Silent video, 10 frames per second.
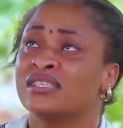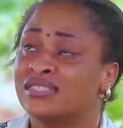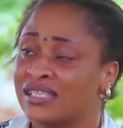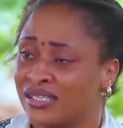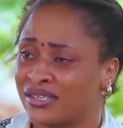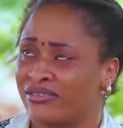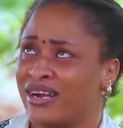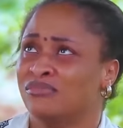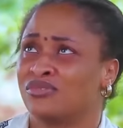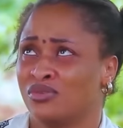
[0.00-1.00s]
Is it a
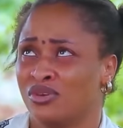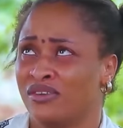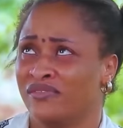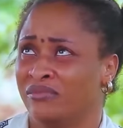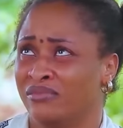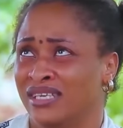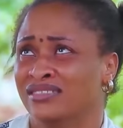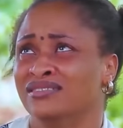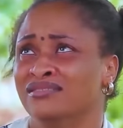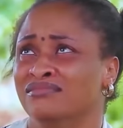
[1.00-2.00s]
crime to love a
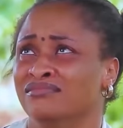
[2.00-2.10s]
man?